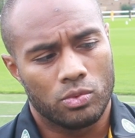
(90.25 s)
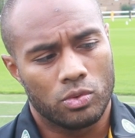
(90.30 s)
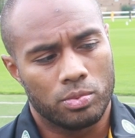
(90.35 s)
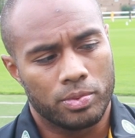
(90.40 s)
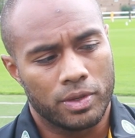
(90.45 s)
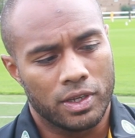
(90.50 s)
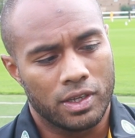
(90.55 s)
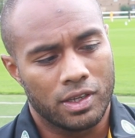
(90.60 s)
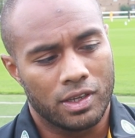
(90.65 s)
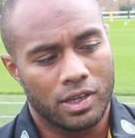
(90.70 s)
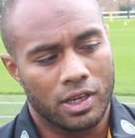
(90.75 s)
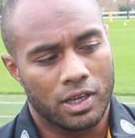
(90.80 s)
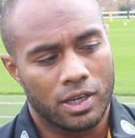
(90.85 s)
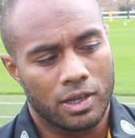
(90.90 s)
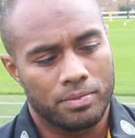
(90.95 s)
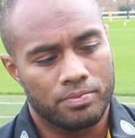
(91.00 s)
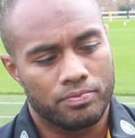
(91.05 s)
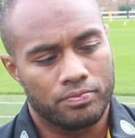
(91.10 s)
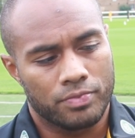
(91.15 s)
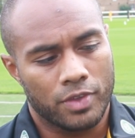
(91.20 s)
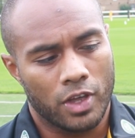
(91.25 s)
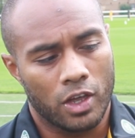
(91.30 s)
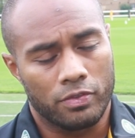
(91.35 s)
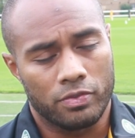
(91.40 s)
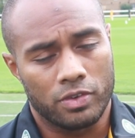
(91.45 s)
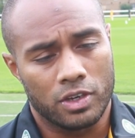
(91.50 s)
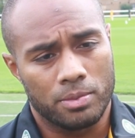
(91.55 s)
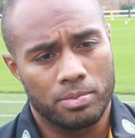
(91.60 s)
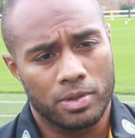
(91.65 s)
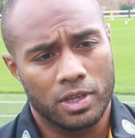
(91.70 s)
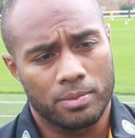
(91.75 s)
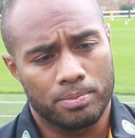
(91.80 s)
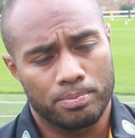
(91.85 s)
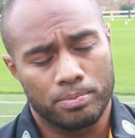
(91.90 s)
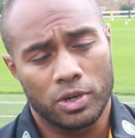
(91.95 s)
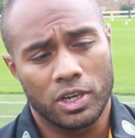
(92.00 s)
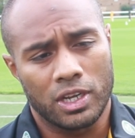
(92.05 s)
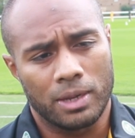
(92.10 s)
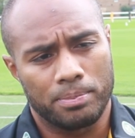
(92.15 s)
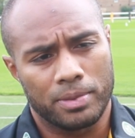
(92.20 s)
be hopefully
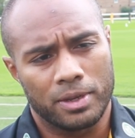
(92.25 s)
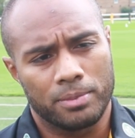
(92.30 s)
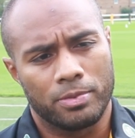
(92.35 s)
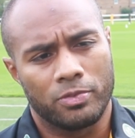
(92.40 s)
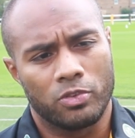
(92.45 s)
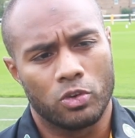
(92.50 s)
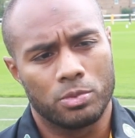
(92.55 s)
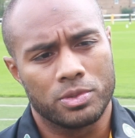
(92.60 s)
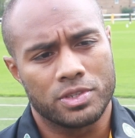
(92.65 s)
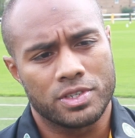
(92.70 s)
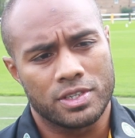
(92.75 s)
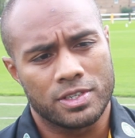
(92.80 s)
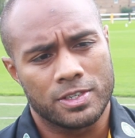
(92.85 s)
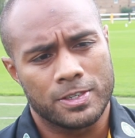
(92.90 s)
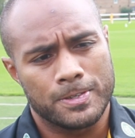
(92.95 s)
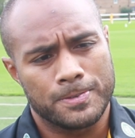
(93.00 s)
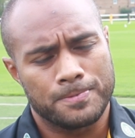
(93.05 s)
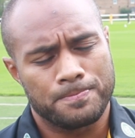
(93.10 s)
putting up big performances.